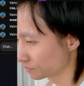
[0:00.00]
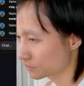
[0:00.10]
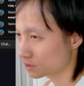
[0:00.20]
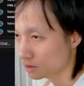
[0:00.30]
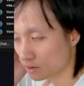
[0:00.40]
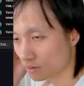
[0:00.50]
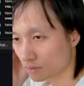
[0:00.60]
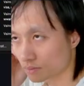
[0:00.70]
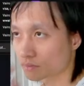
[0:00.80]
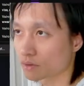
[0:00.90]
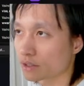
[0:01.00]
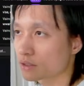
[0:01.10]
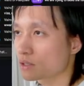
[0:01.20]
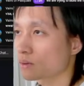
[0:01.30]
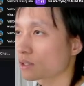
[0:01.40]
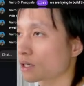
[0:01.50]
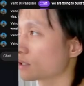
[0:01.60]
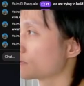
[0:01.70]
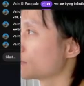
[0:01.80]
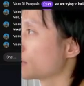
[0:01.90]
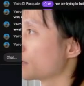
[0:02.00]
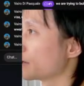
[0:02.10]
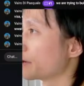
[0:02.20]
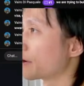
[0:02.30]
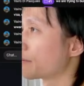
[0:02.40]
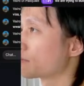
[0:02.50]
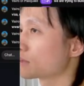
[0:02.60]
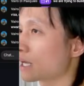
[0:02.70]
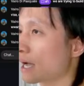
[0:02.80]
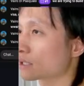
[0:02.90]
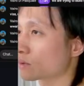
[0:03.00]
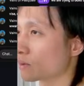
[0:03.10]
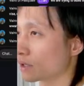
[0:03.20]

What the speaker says: So let's see what kind of task we want.